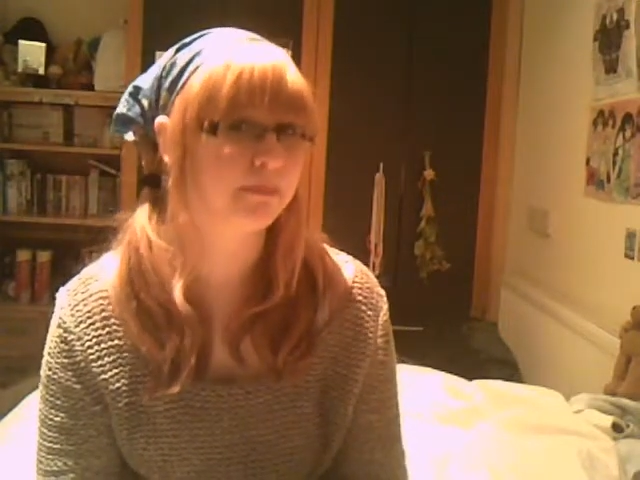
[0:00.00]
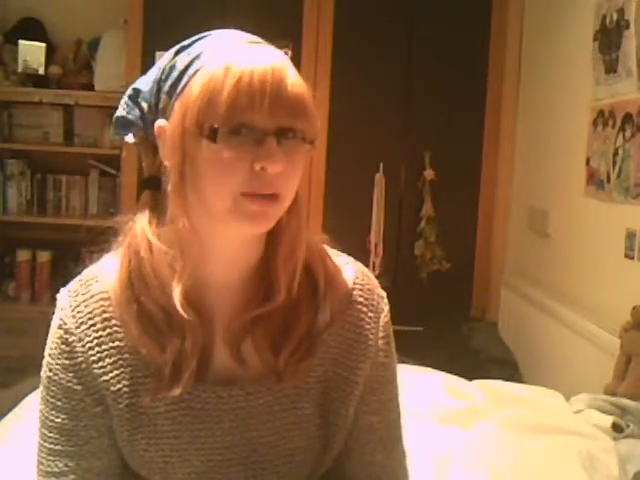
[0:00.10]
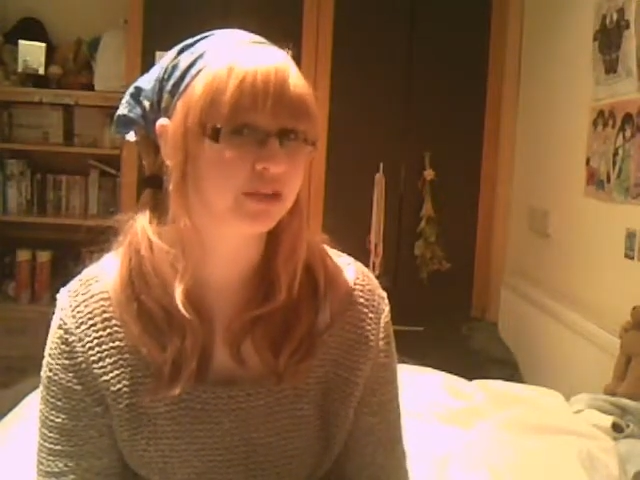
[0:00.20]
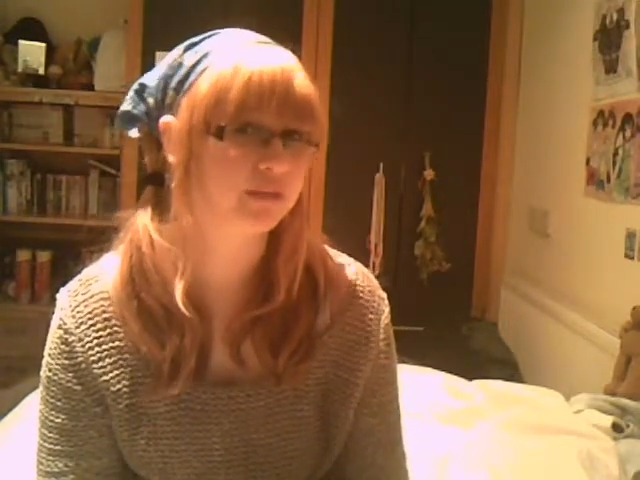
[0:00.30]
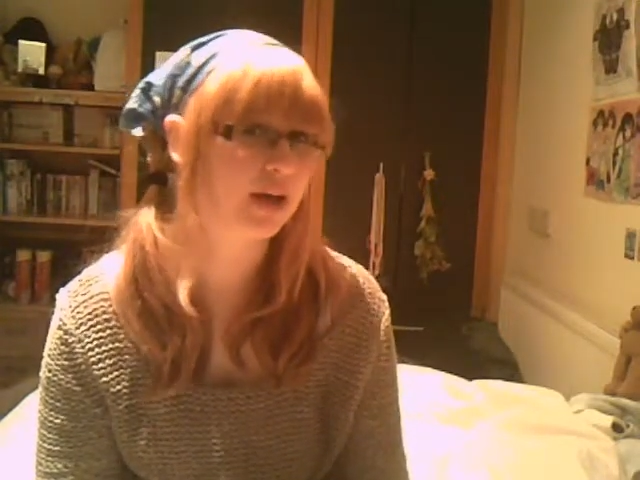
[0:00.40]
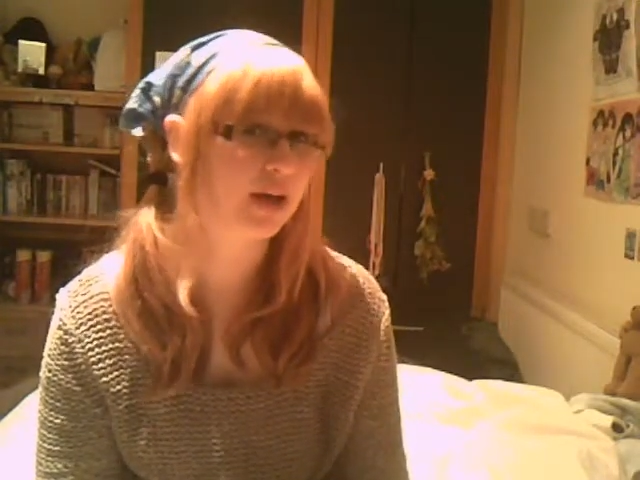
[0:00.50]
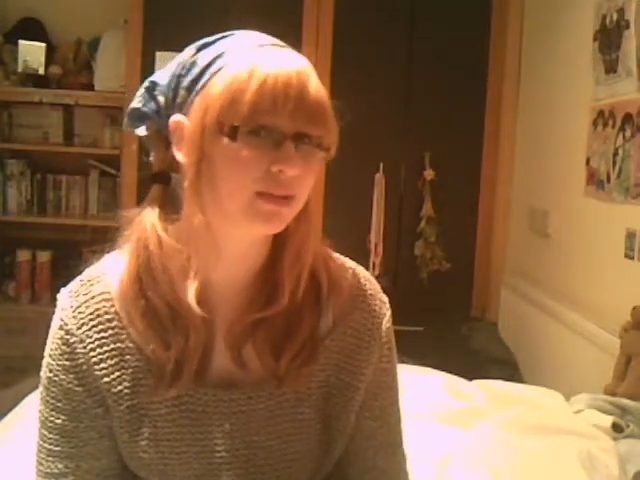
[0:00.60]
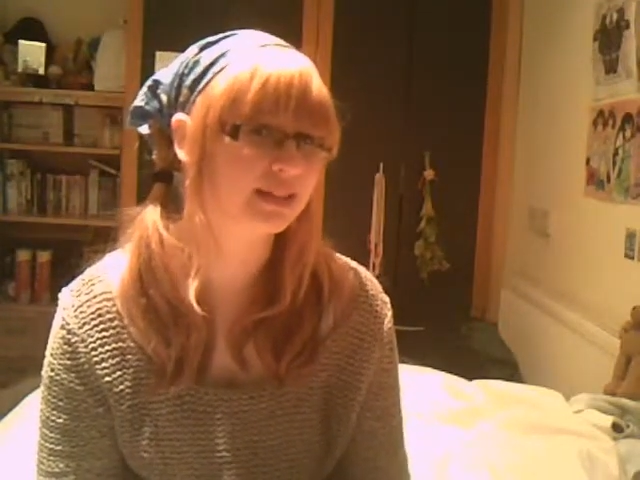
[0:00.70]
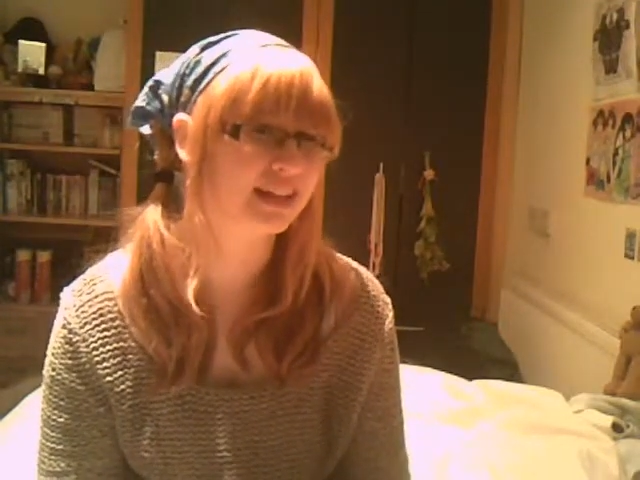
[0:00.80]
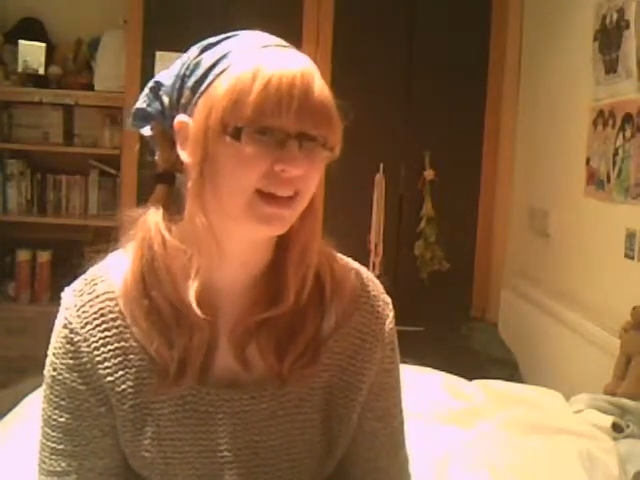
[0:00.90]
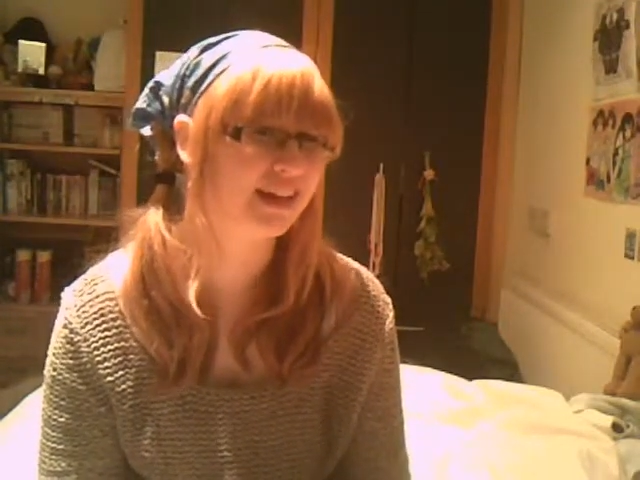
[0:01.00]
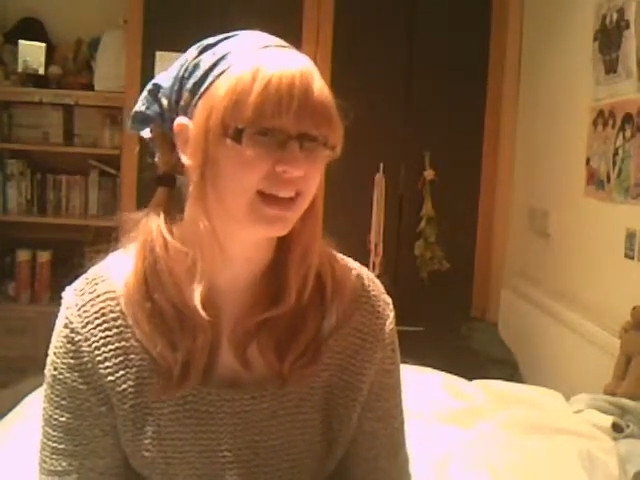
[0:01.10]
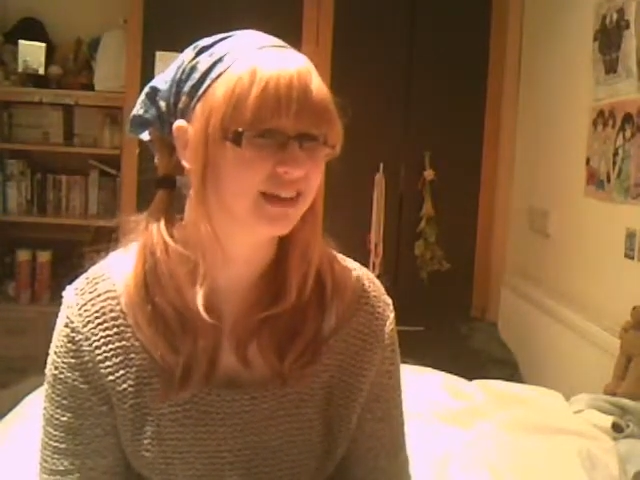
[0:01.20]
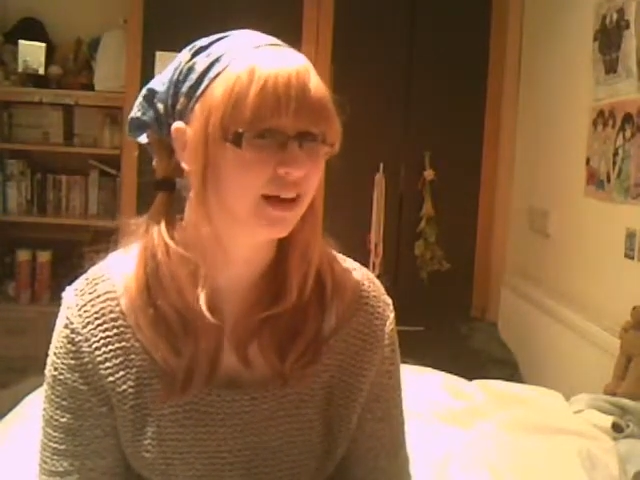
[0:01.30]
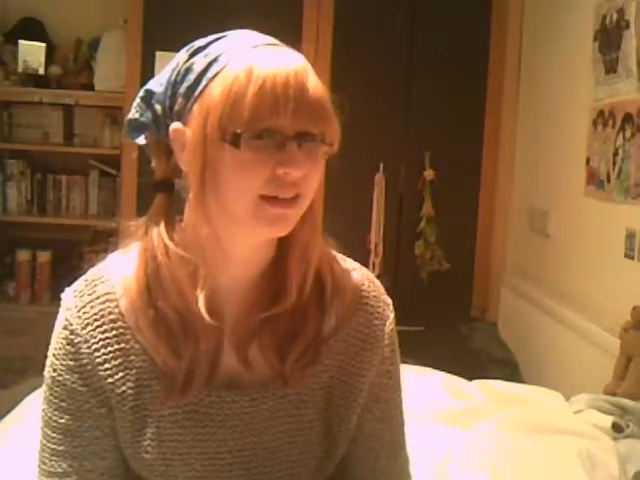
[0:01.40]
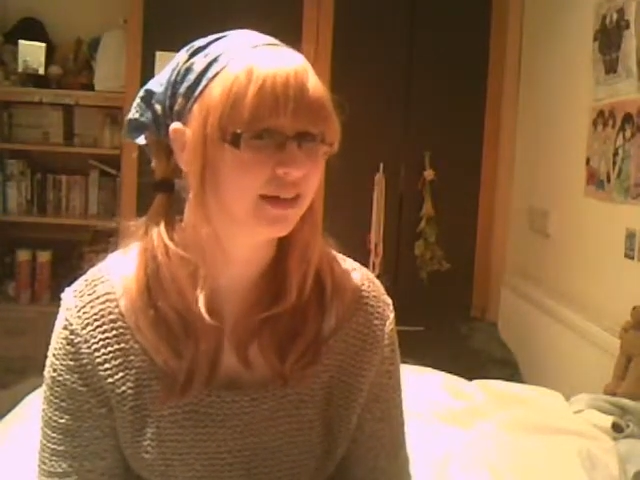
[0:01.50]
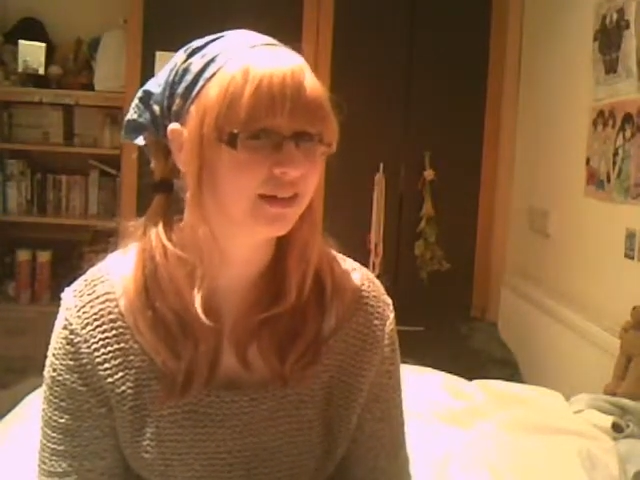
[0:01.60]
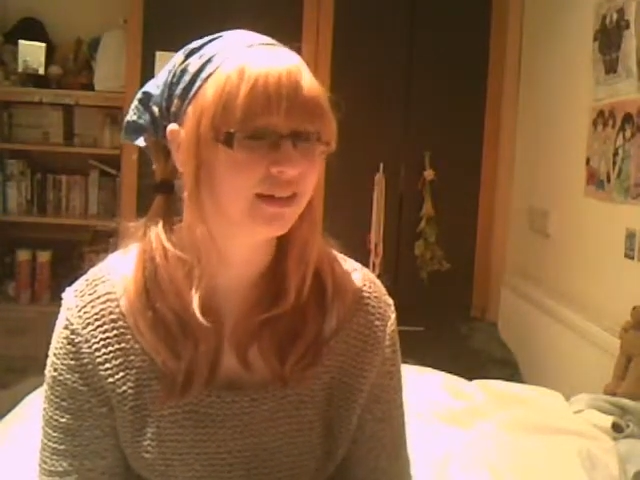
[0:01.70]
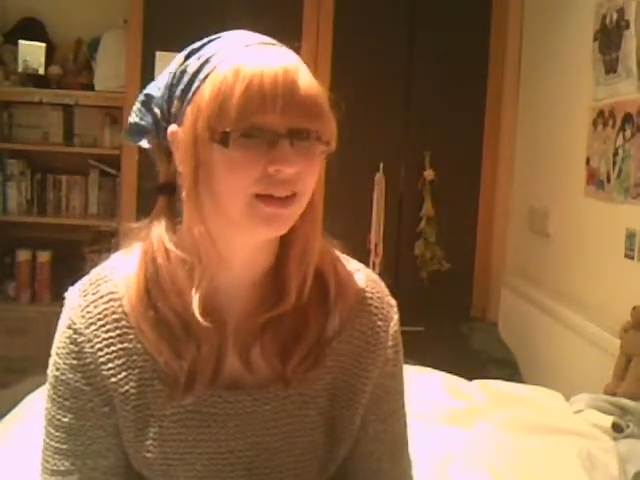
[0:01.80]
bunch of flowers and they kind of died,